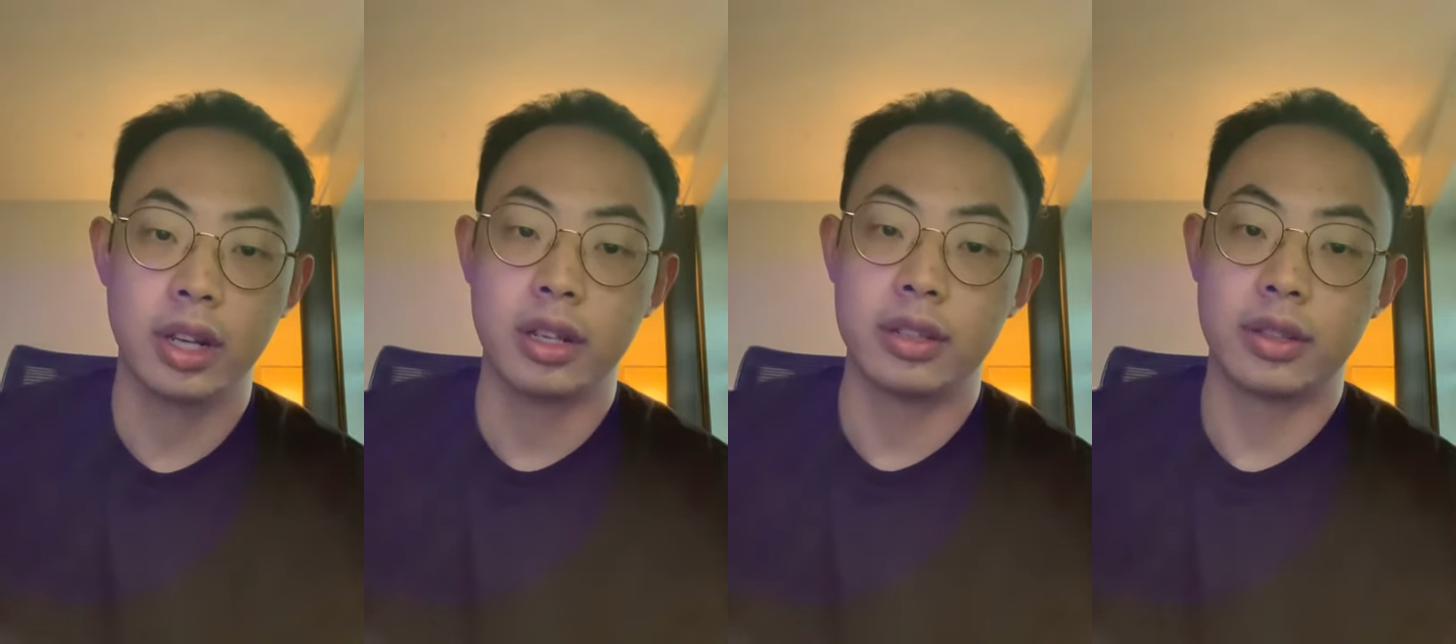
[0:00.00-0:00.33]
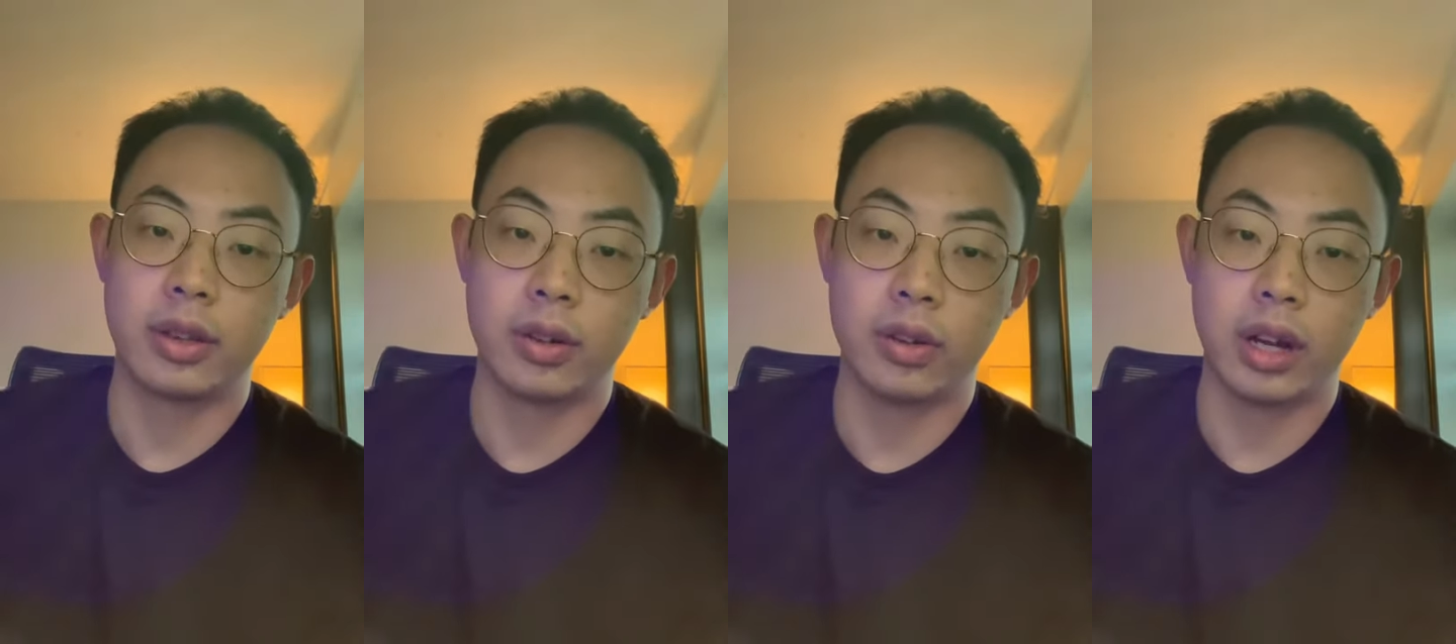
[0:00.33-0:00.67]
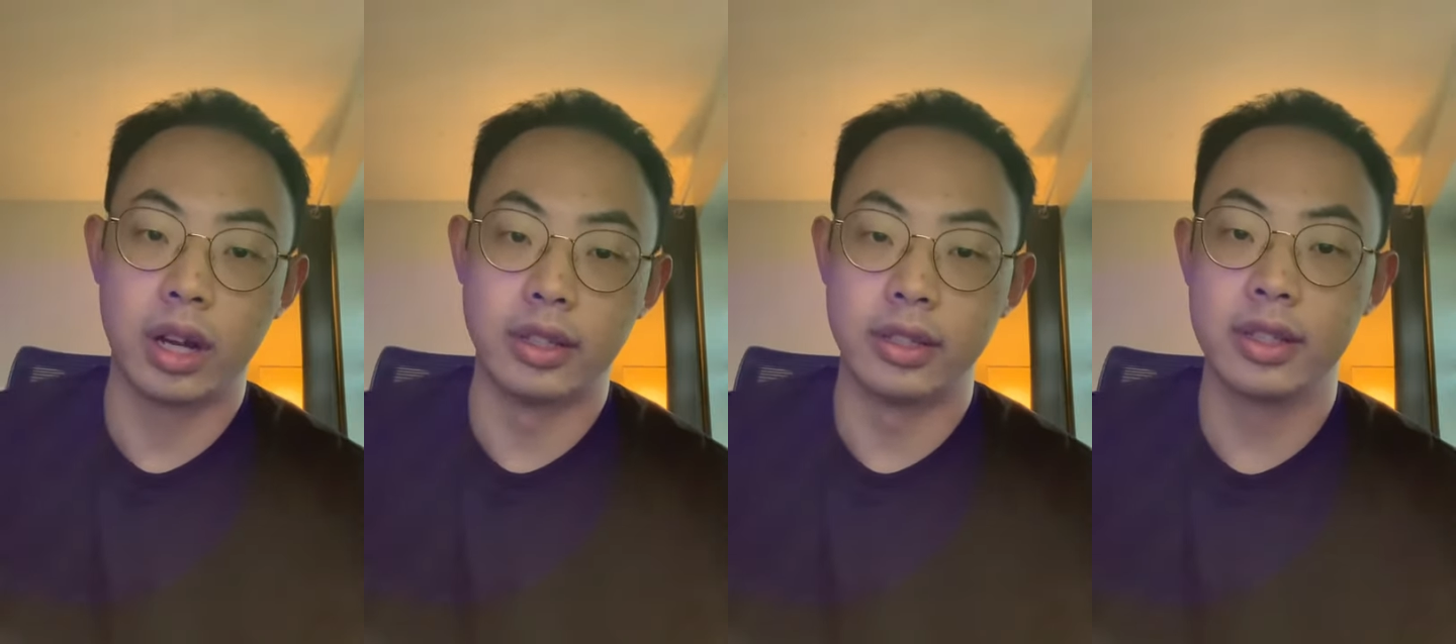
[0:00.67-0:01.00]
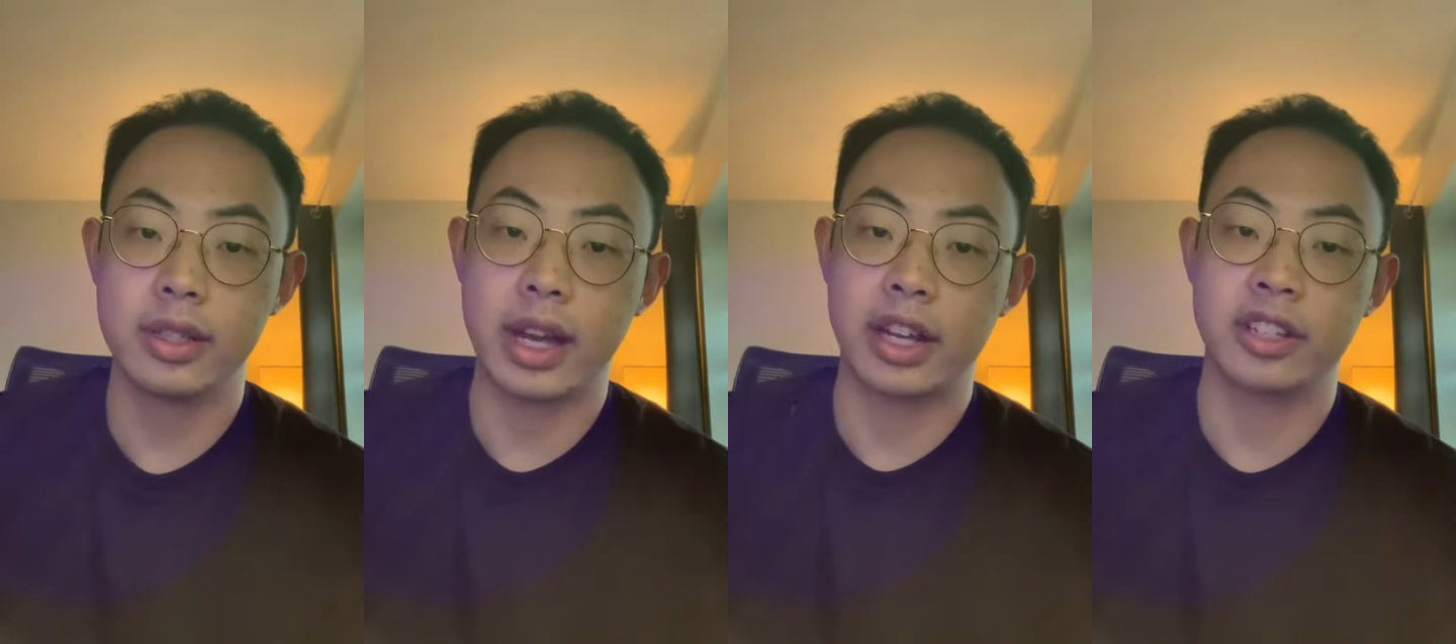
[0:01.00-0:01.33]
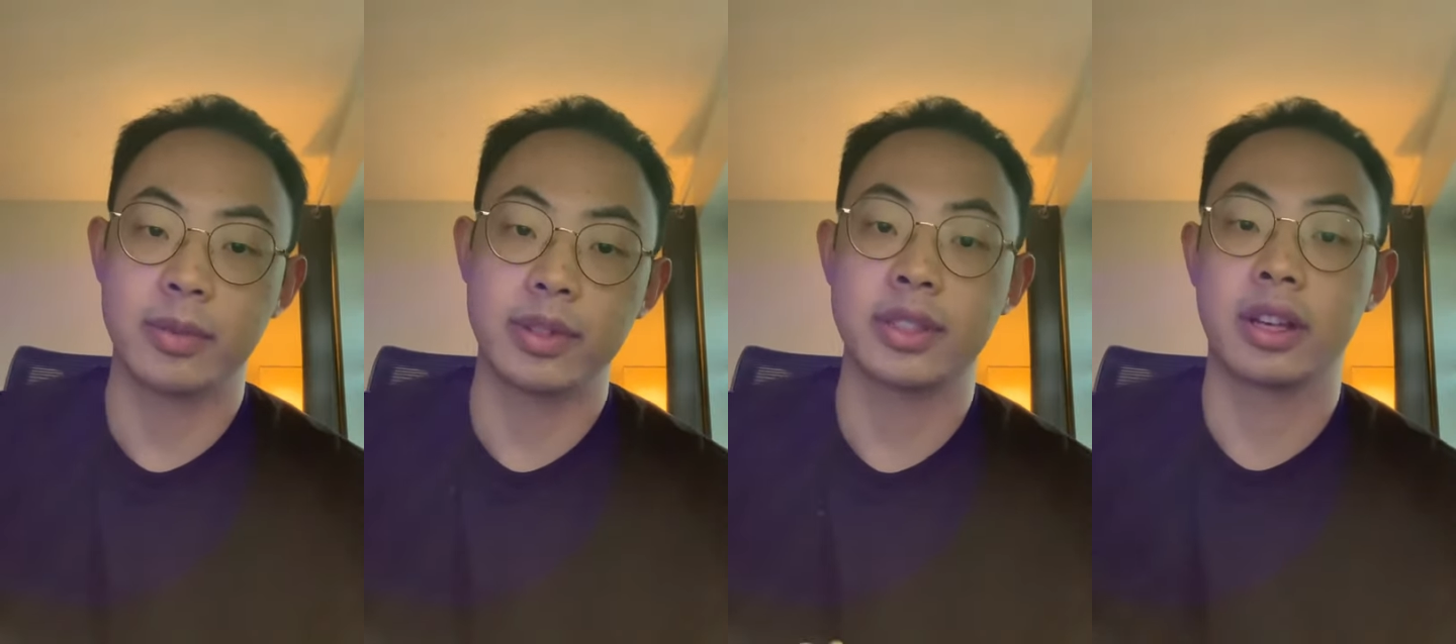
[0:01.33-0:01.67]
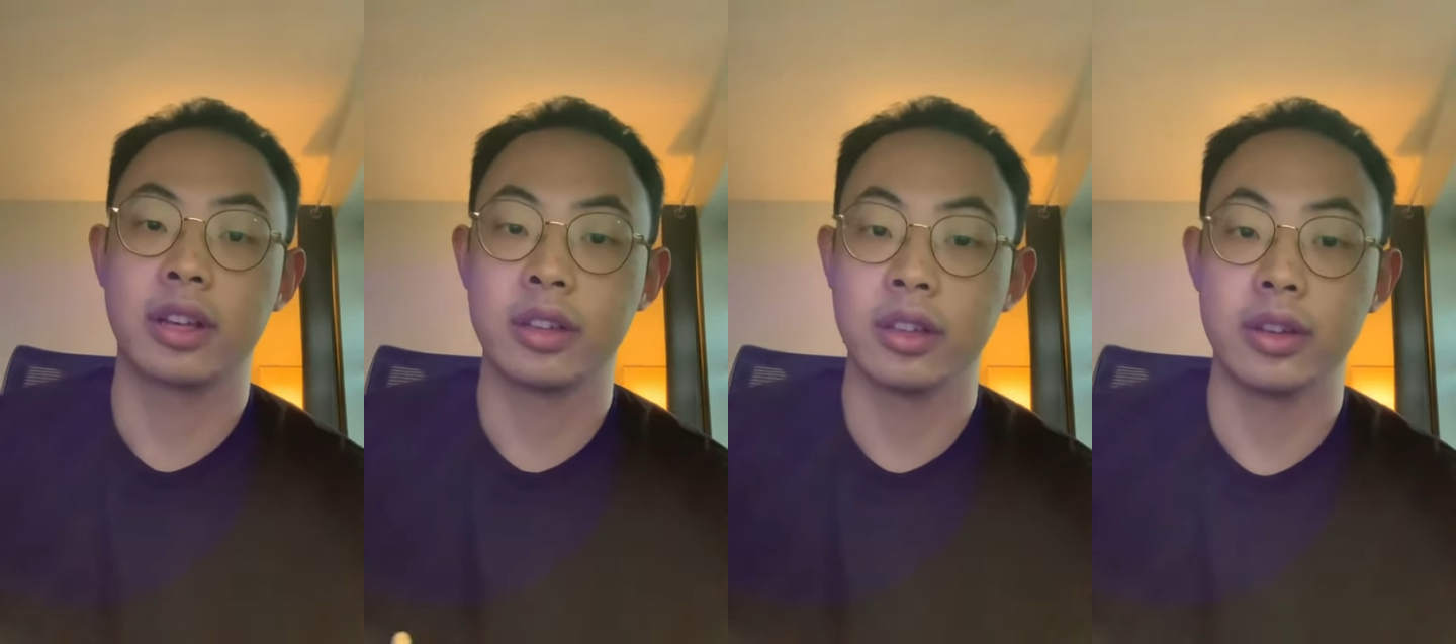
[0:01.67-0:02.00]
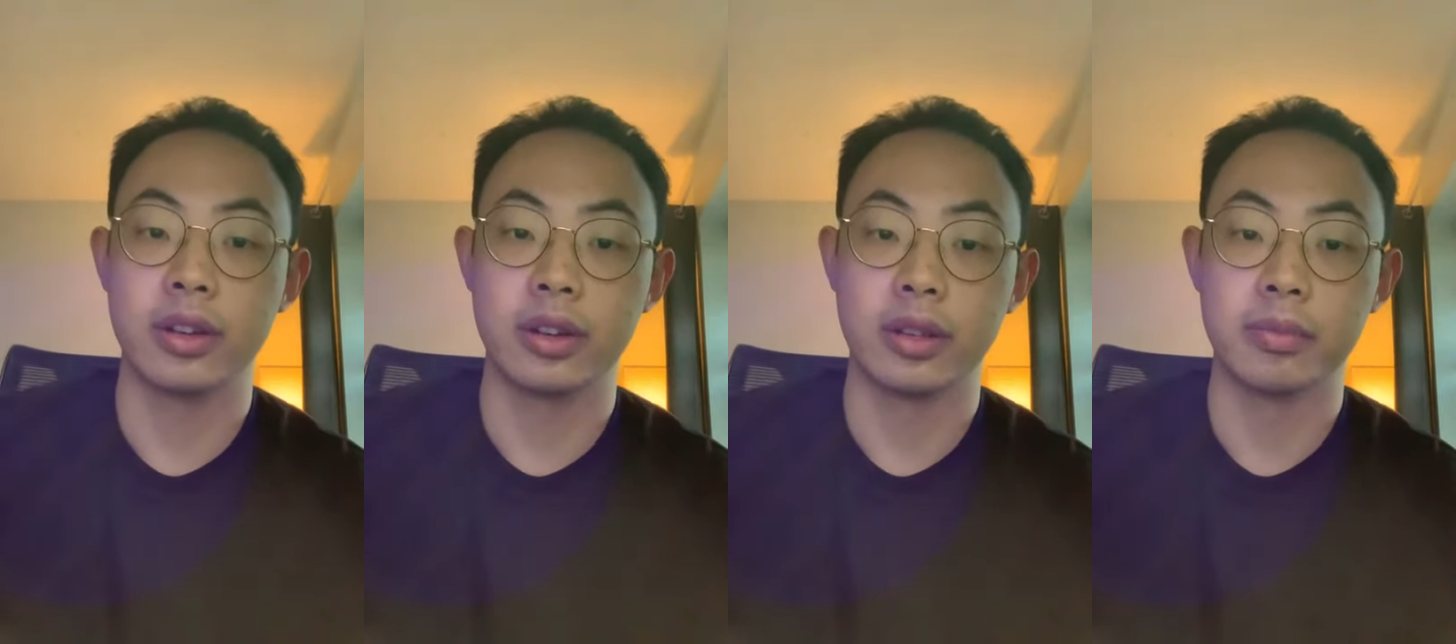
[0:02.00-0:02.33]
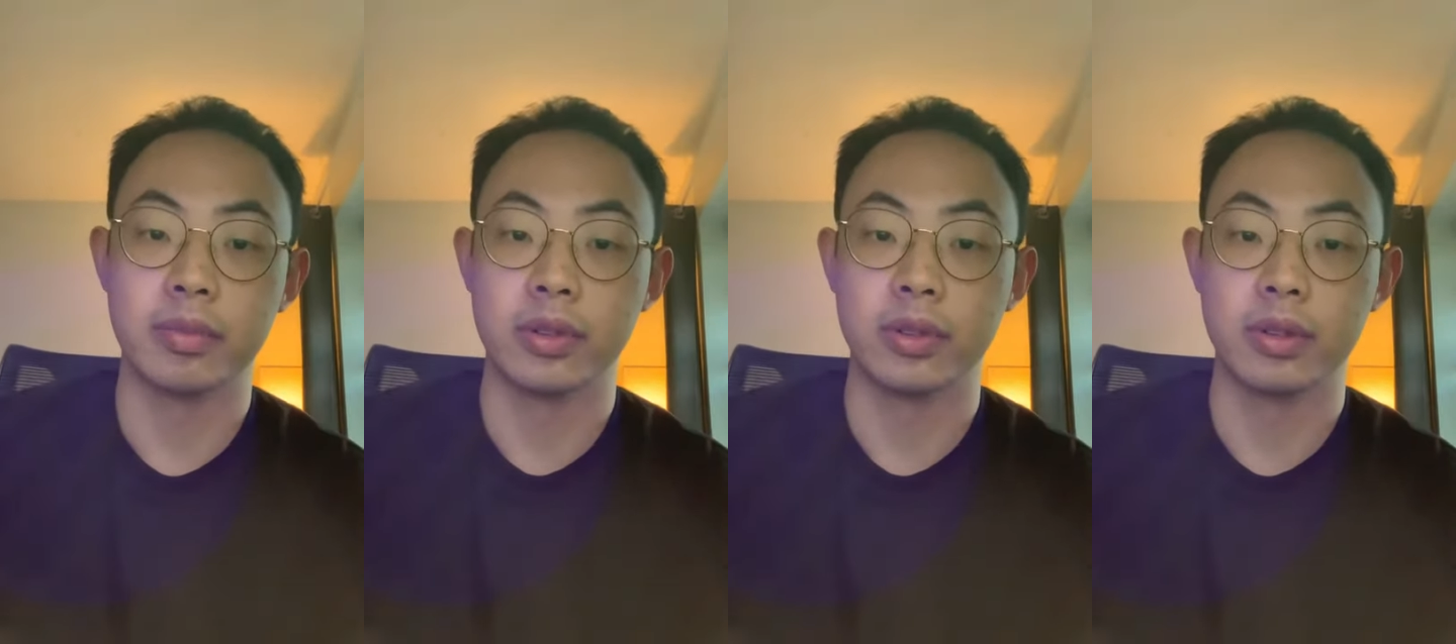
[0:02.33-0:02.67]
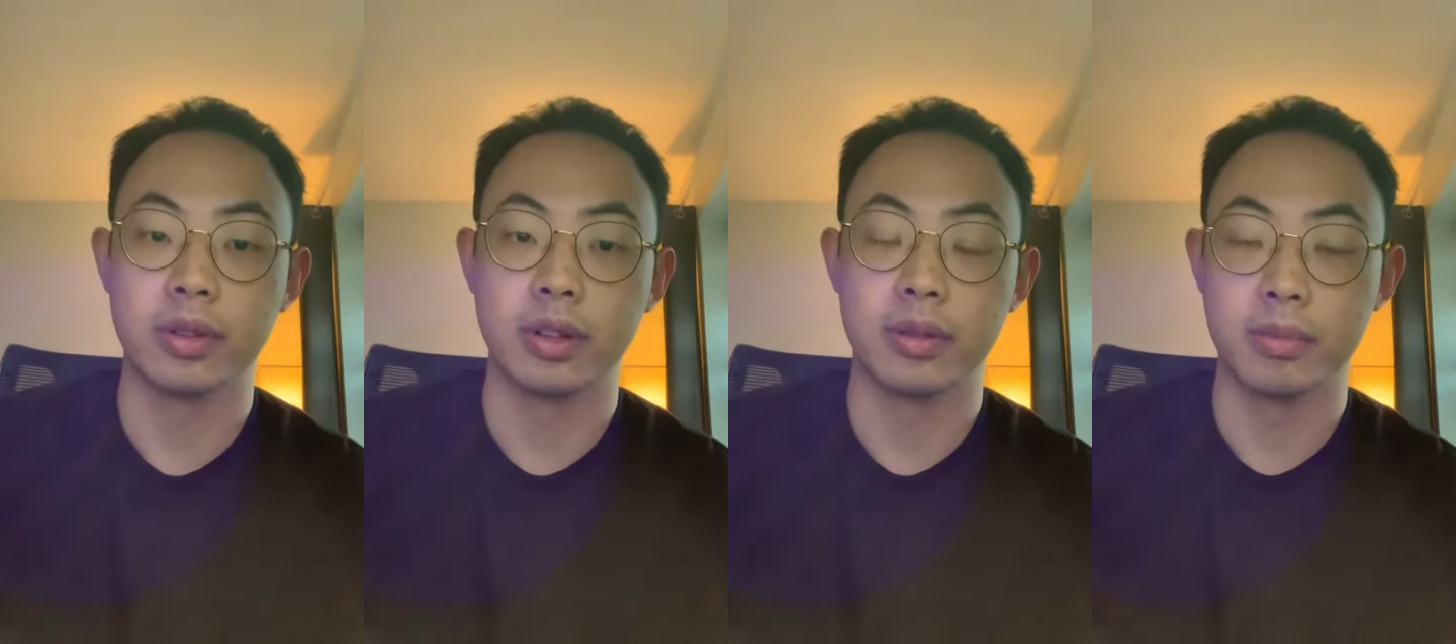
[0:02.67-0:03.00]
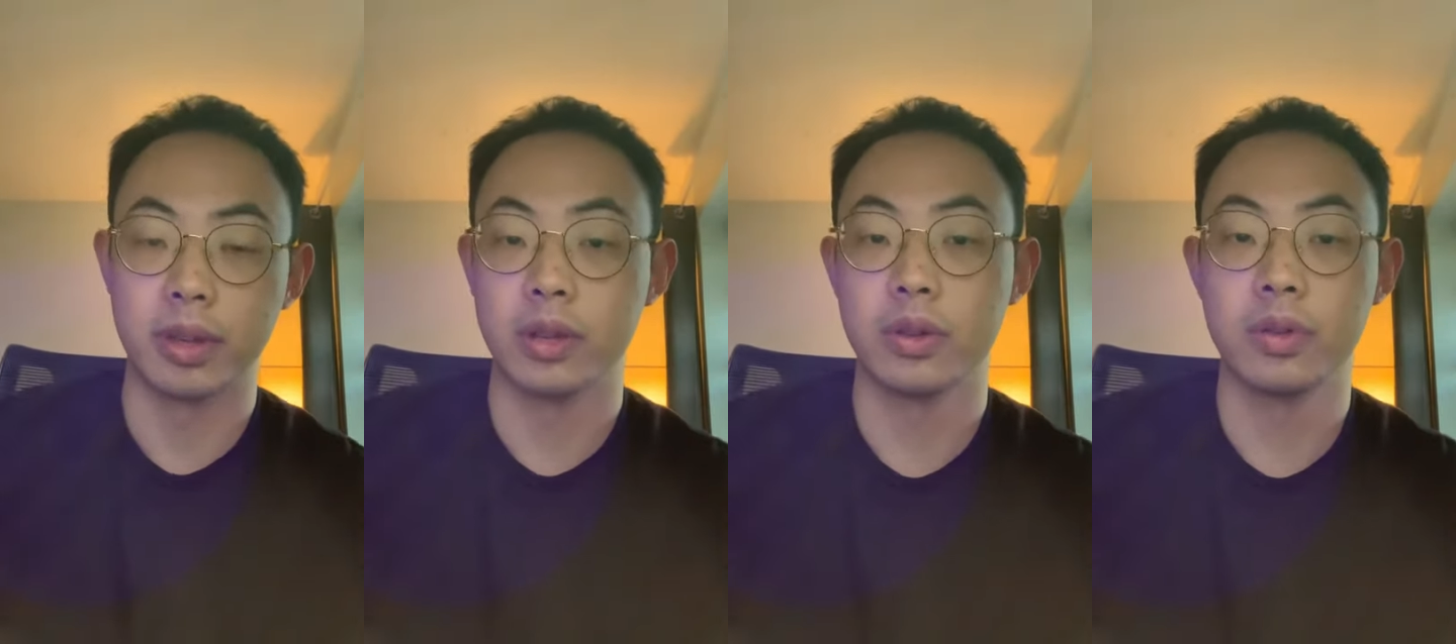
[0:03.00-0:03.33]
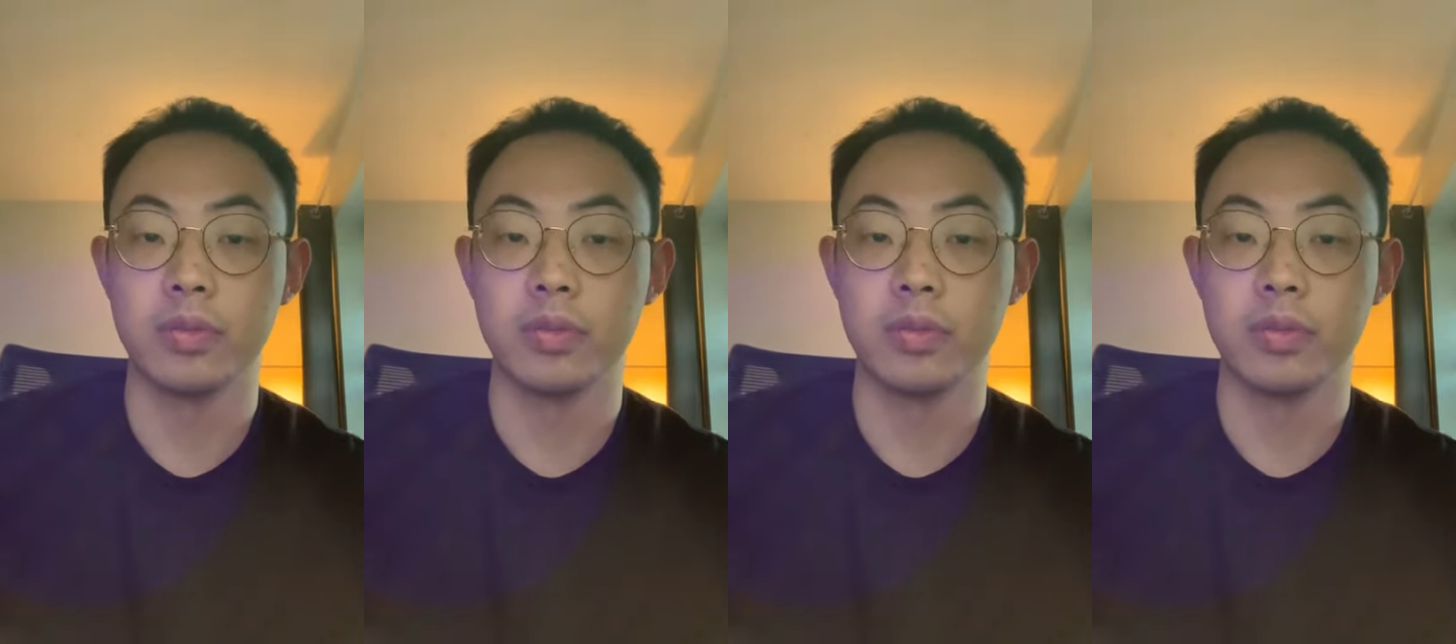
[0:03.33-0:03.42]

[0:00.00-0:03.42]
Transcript: So this is actually my second year in BU,